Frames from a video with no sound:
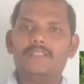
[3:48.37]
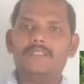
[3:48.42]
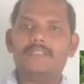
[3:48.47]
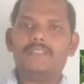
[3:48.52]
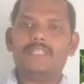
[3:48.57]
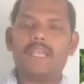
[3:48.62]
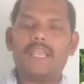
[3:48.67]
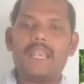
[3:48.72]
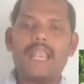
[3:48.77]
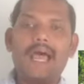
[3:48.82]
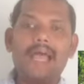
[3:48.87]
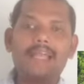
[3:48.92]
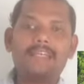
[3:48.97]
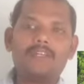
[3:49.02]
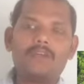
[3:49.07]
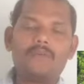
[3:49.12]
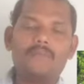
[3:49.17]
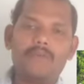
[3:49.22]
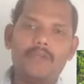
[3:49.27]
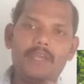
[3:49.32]
the lot
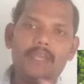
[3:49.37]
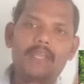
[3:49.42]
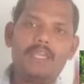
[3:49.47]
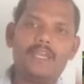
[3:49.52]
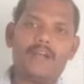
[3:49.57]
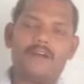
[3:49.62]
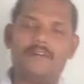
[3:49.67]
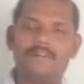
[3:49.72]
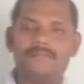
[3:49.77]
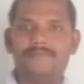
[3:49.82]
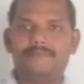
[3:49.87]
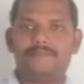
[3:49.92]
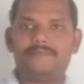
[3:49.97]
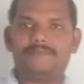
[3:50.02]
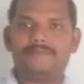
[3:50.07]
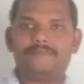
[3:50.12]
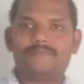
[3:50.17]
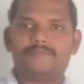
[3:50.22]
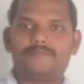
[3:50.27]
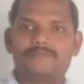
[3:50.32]
of area.
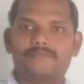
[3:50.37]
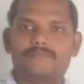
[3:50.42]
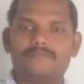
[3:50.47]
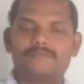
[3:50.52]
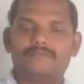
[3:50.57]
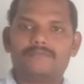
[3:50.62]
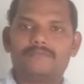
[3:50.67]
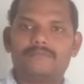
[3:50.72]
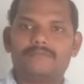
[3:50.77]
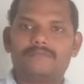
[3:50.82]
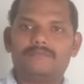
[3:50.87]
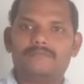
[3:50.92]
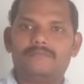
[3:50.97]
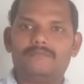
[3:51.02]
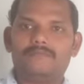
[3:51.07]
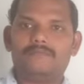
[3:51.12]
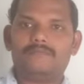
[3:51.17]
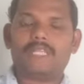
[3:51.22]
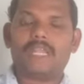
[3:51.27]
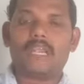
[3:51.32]

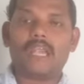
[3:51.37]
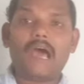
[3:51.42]
The